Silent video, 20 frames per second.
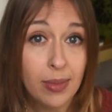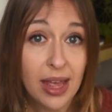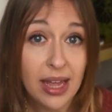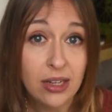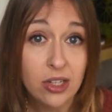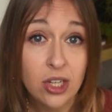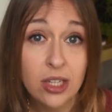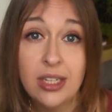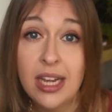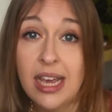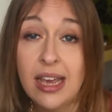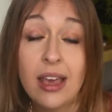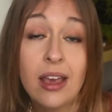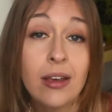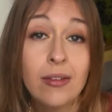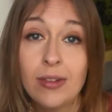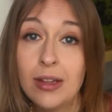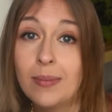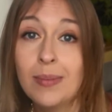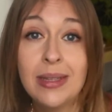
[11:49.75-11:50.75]
then to taking
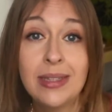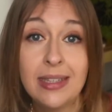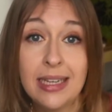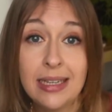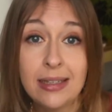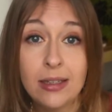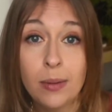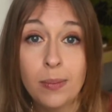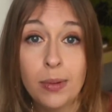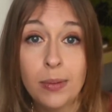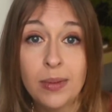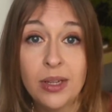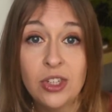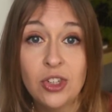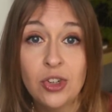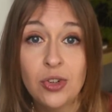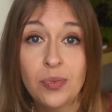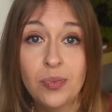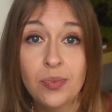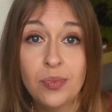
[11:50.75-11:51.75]
a vitamin C
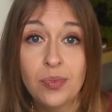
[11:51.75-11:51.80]
supplement?